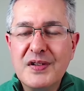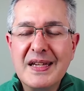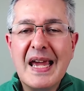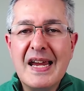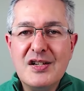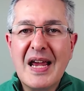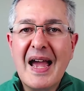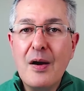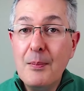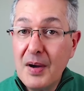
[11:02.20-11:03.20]
to gauge
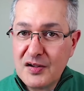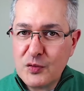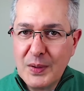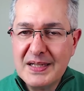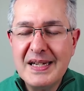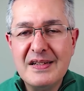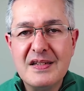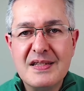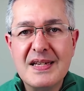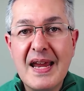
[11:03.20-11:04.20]
how much we'd need to
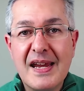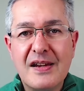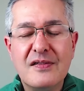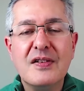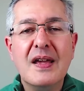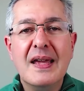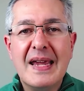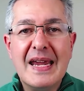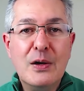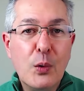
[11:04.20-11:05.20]
save
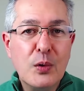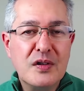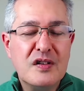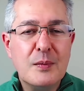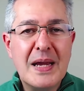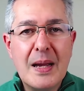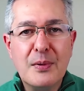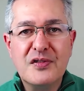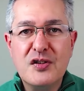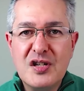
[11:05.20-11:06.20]
in order to be
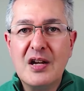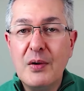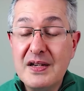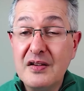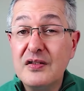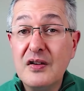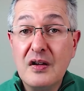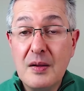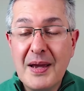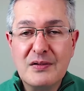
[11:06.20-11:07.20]
able to generate a
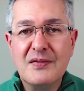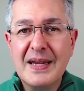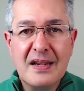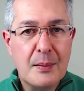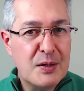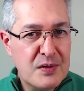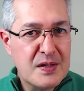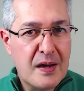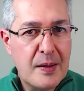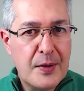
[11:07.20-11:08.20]
certain amount of income in
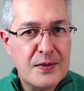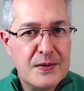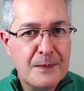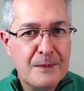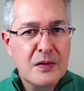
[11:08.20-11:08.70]
retirement.